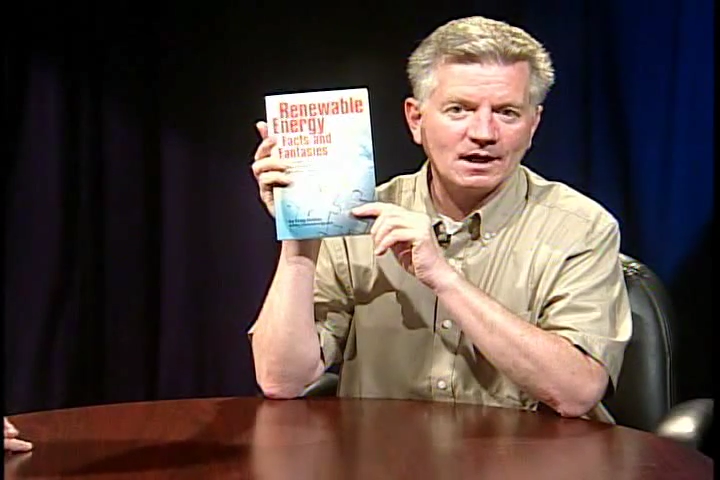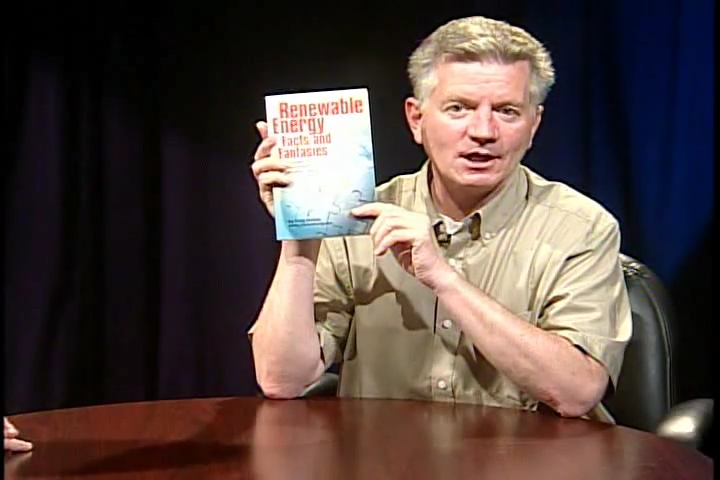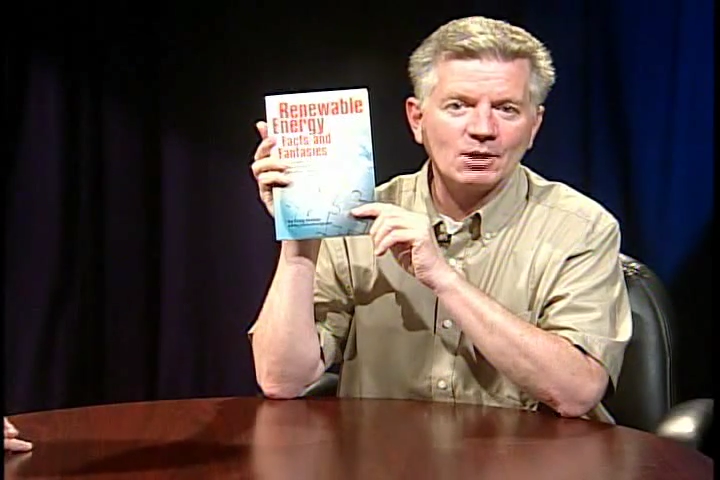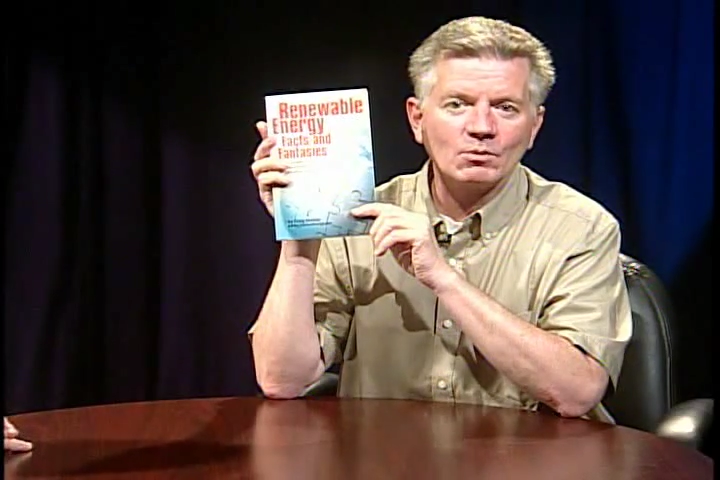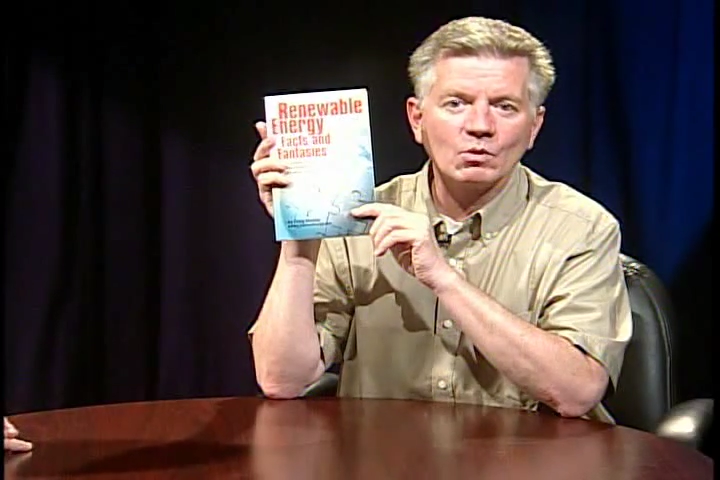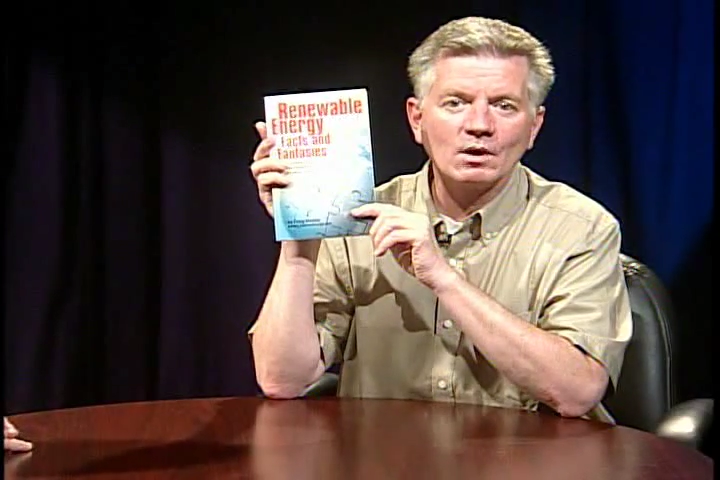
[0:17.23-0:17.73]
a
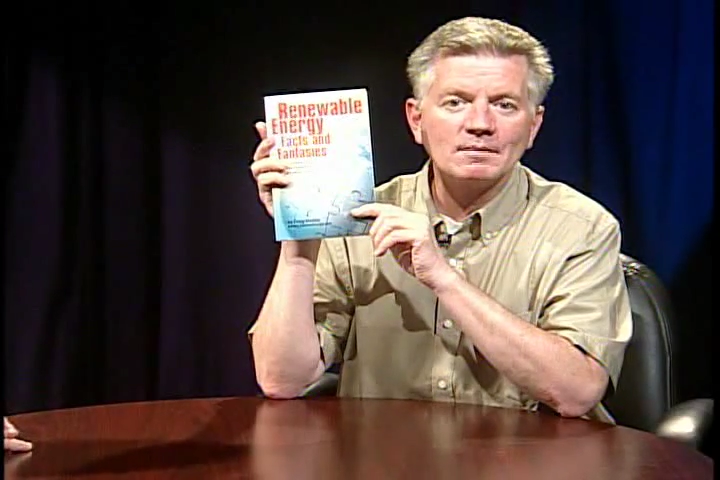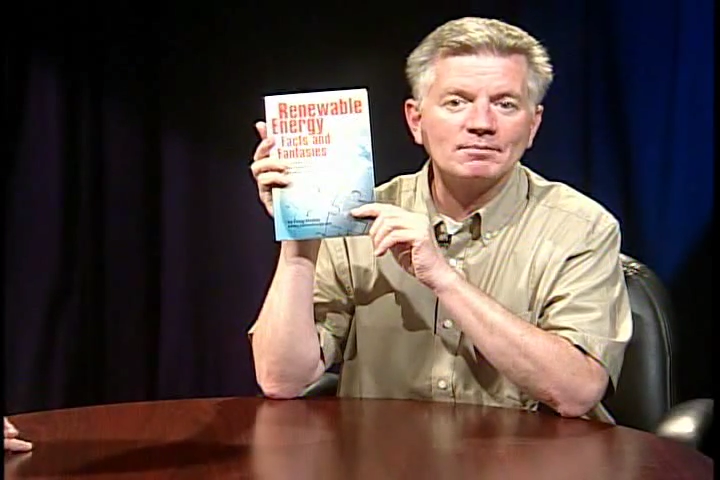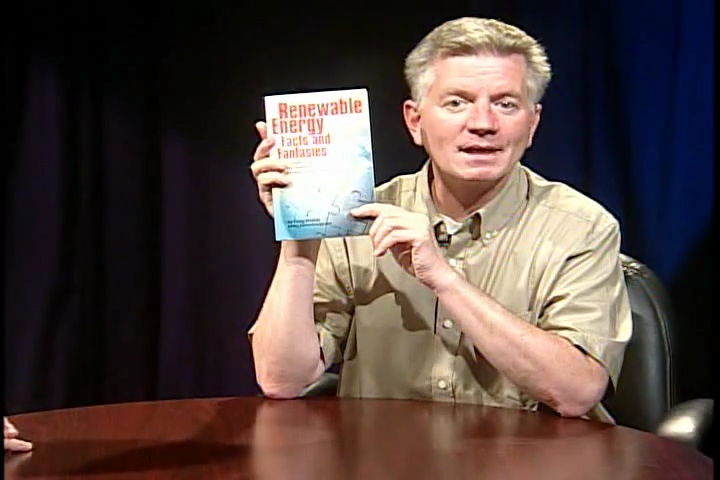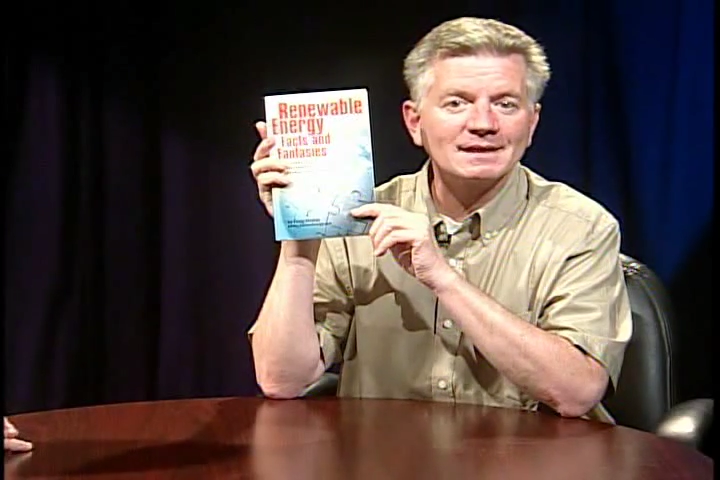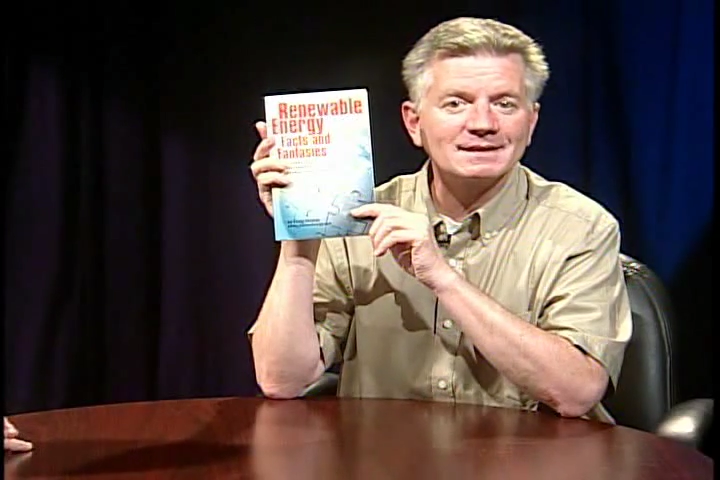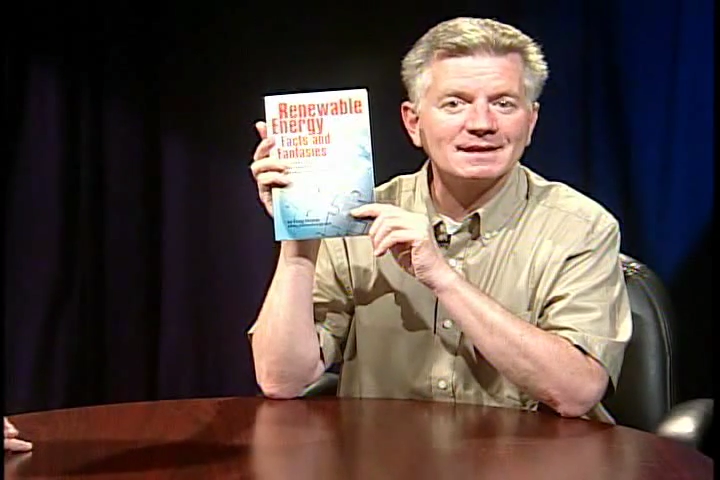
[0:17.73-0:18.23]
number one
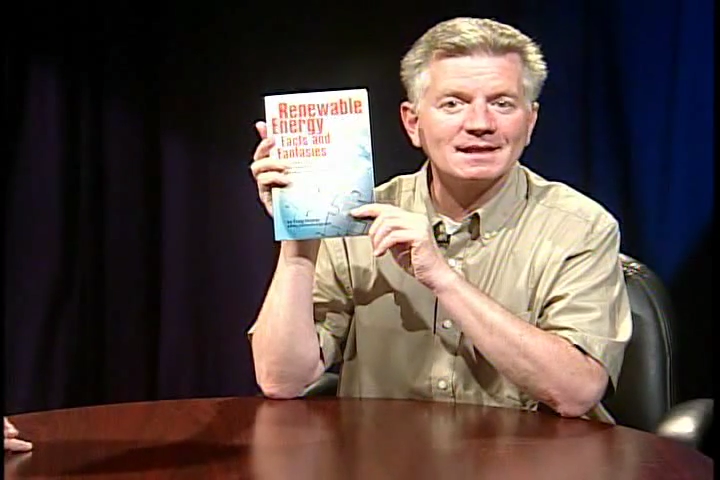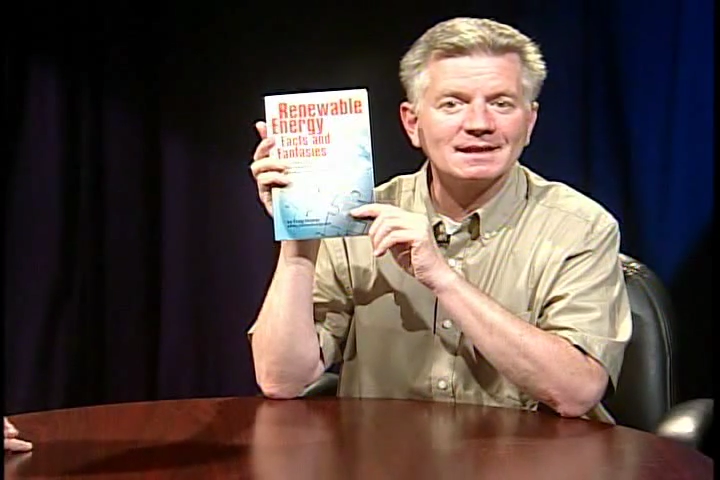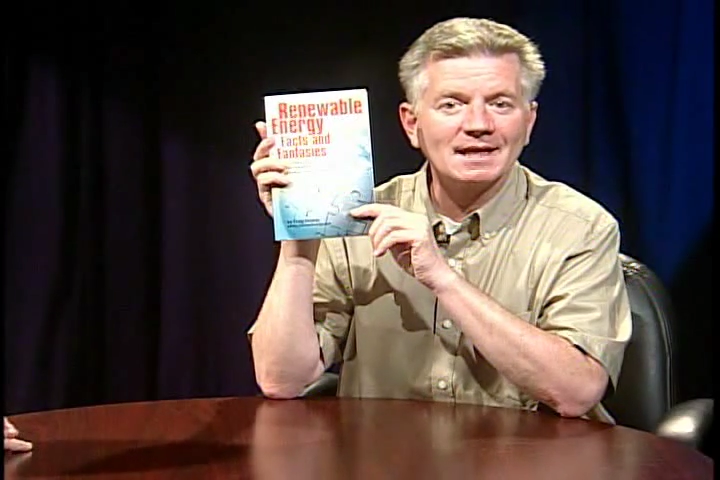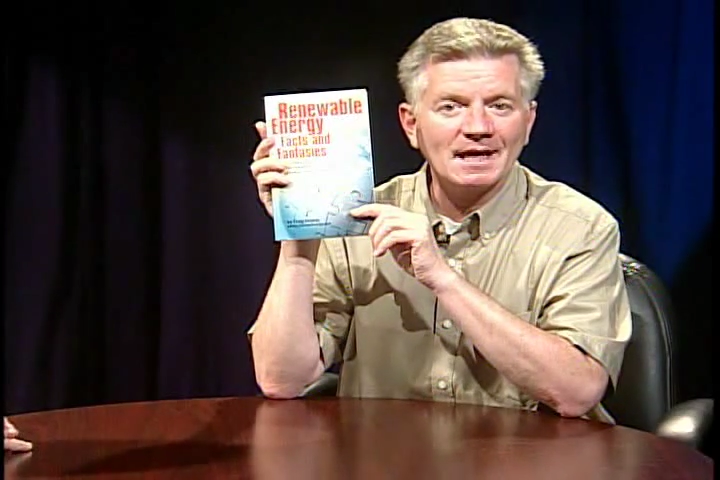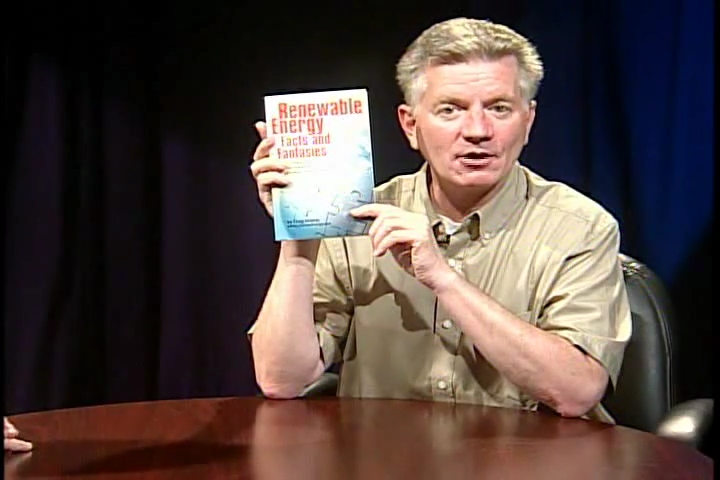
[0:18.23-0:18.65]
best selling